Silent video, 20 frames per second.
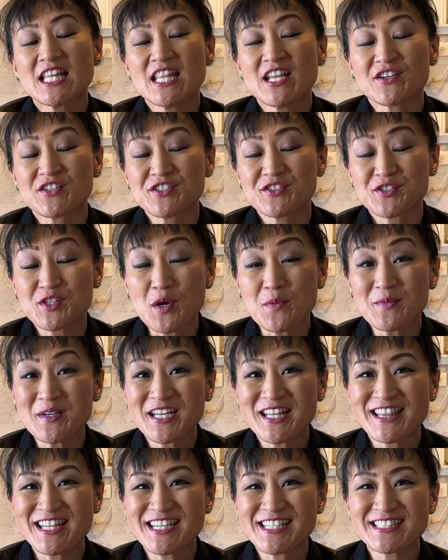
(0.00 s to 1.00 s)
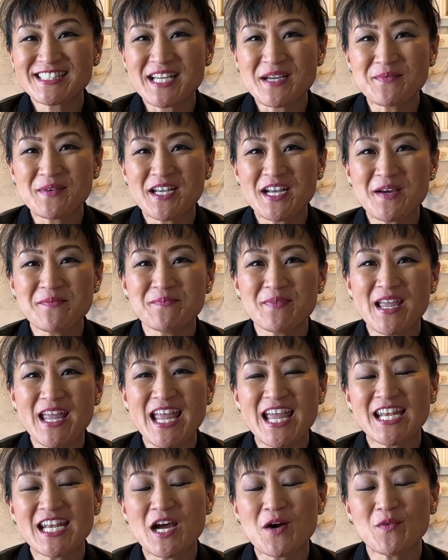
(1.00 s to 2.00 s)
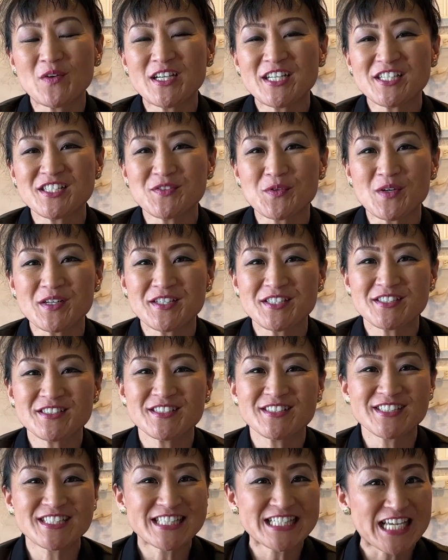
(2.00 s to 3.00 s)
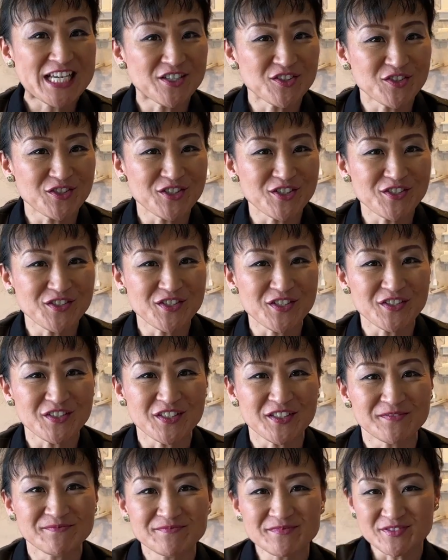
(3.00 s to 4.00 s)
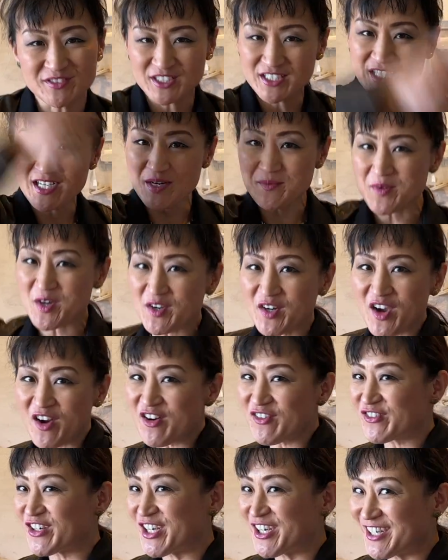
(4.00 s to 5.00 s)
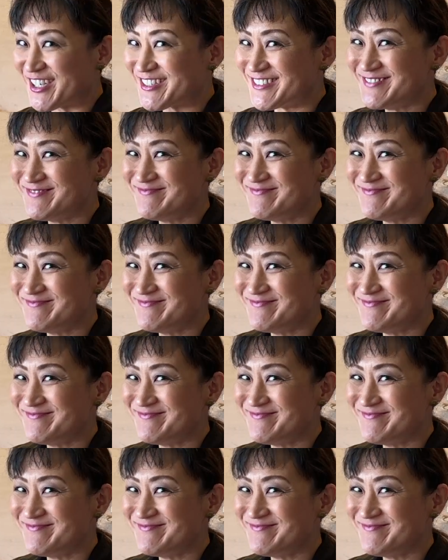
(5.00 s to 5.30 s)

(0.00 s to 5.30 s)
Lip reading: There are so many things coming up and I wanted to just introduce you to. Come on over.